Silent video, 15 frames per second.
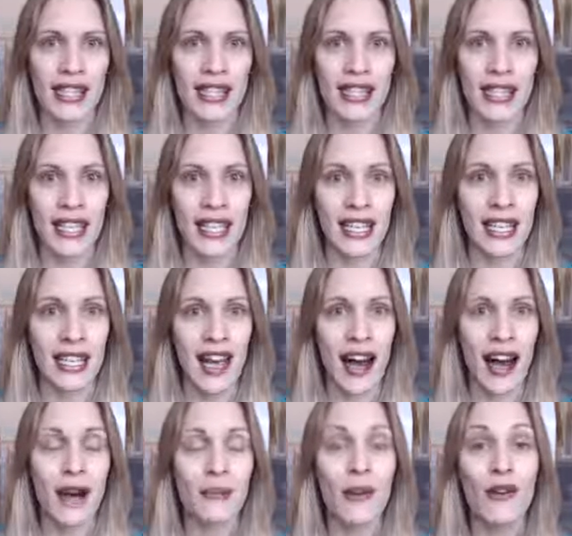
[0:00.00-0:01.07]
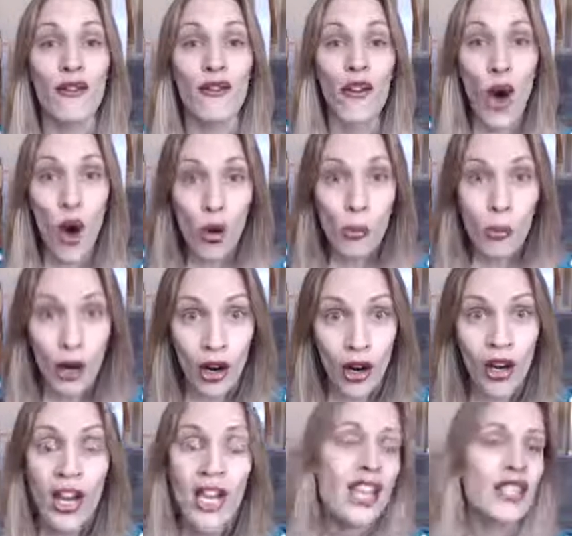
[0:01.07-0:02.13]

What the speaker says: is the vomer.